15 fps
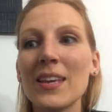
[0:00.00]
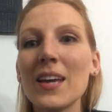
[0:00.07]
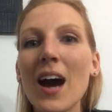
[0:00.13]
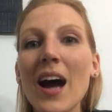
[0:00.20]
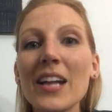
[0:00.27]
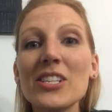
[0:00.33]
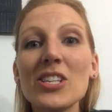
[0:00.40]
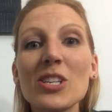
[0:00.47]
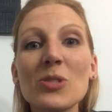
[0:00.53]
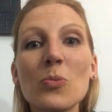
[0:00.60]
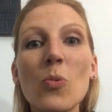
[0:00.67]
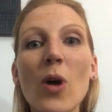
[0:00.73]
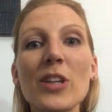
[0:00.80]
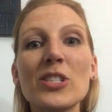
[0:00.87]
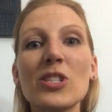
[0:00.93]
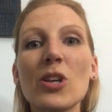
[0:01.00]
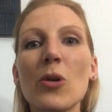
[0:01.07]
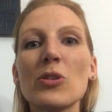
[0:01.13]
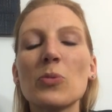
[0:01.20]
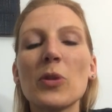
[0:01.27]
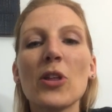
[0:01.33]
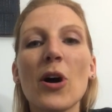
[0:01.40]
God just wants
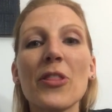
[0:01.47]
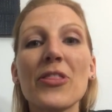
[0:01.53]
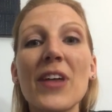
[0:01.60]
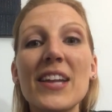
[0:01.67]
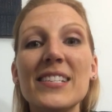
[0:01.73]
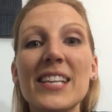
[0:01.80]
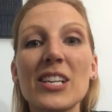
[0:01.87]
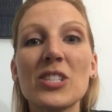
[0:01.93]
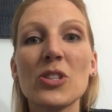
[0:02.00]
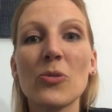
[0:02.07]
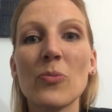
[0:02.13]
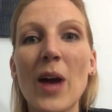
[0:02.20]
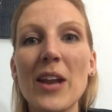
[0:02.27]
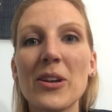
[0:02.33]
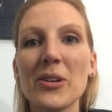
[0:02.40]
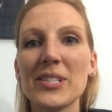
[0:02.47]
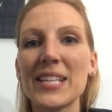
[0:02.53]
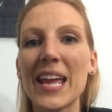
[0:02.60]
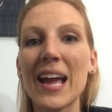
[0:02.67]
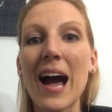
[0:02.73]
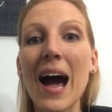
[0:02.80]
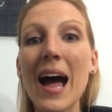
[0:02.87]
those with authentic surrender
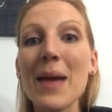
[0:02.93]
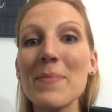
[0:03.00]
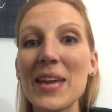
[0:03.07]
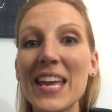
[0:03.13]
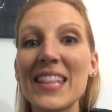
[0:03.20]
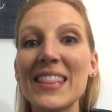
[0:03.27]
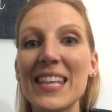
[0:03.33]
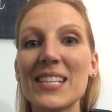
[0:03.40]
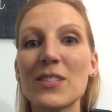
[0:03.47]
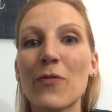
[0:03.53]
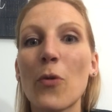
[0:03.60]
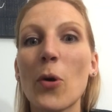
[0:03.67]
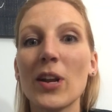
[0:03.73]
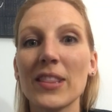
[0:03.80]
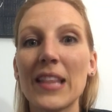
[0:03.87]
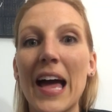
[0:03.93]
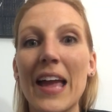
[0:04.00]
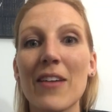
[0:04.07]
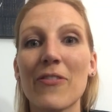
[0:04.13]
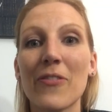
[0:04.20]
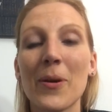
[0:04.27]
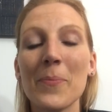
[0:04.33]
saying, I'm in this for
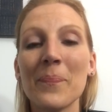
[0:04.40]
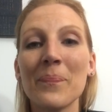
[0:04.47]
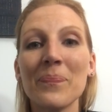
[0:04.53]
life.